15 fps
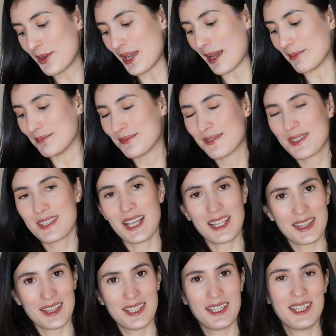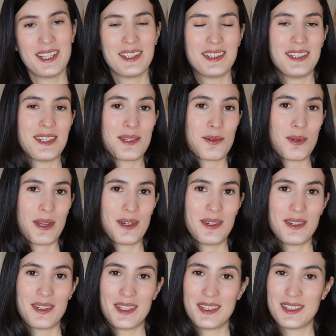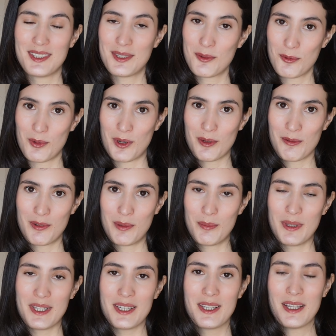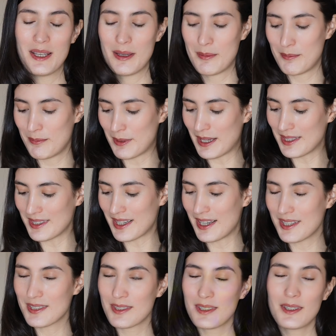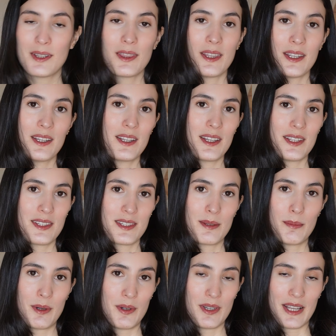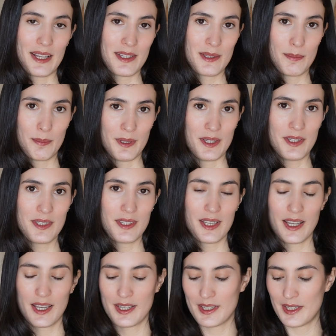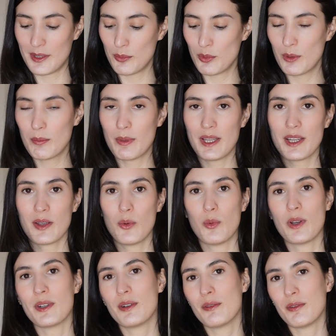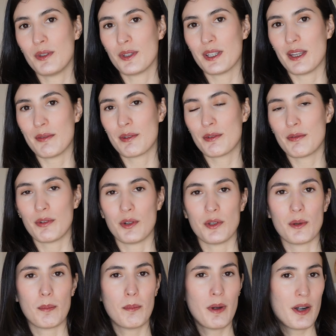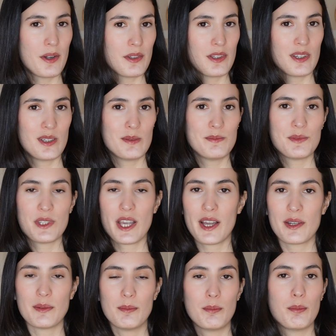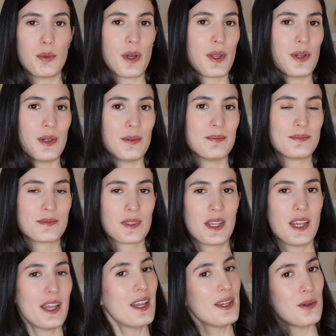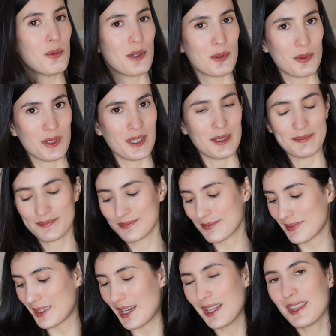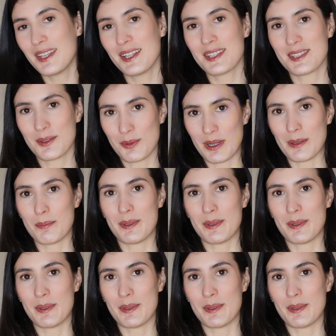yeah, sadly, this sweater didn't work for me, but I still think it's a very nice piece and it would make a wonderful gift for your partner, dad, brother, anyone really. I think it's a great